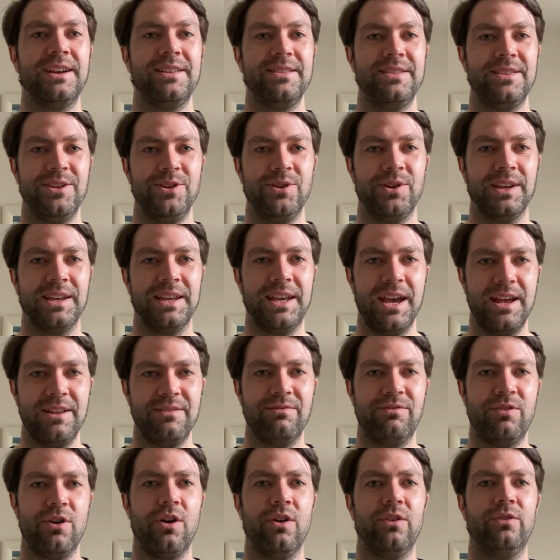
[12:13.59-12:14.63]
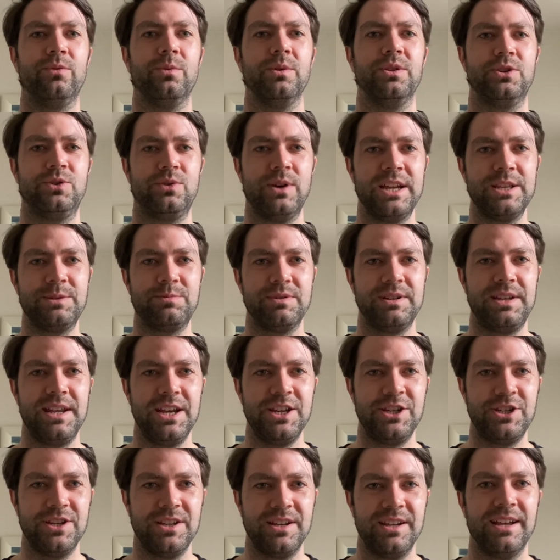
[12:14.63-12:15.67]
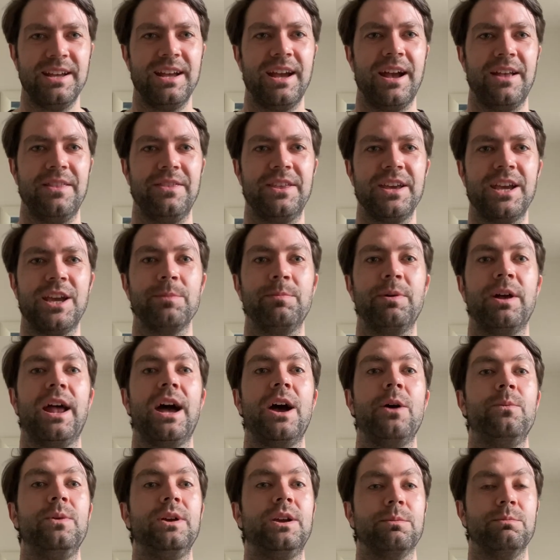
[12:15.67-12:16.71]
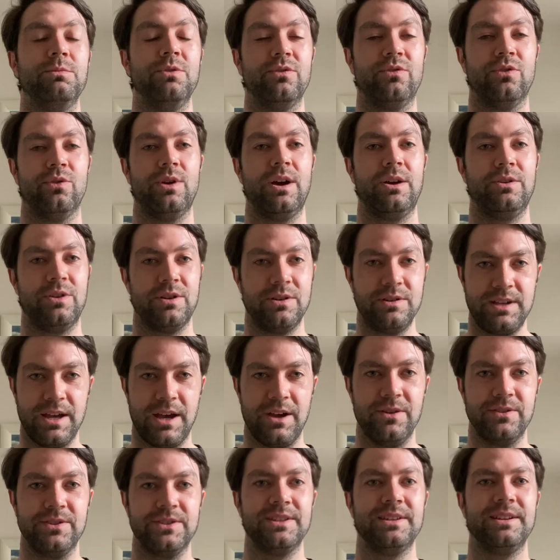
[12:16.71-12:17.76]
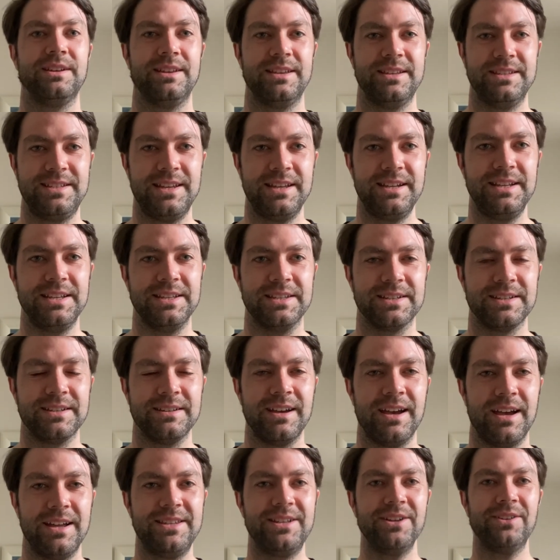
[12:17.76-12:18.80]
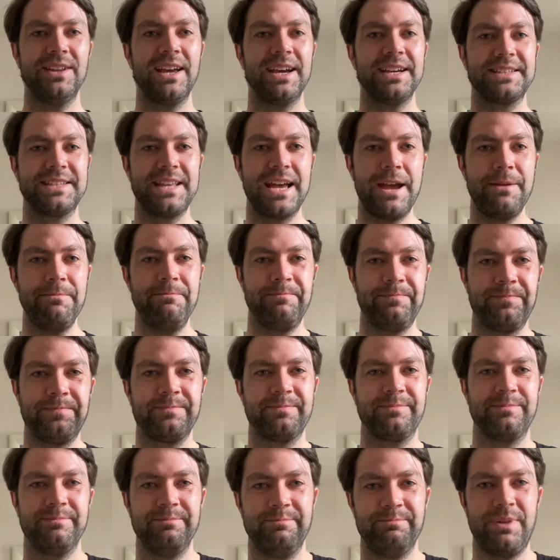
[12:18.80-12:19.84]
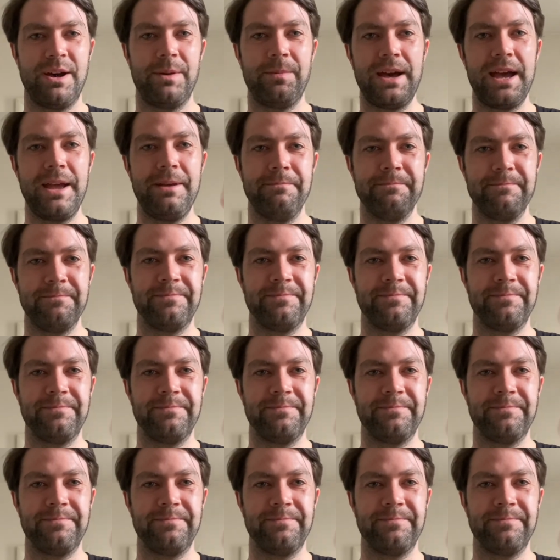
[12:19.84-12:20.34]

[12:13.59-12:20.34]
that you can get involved with transportation and think about how we can move around our towns and cities. Until next time, bye-bye.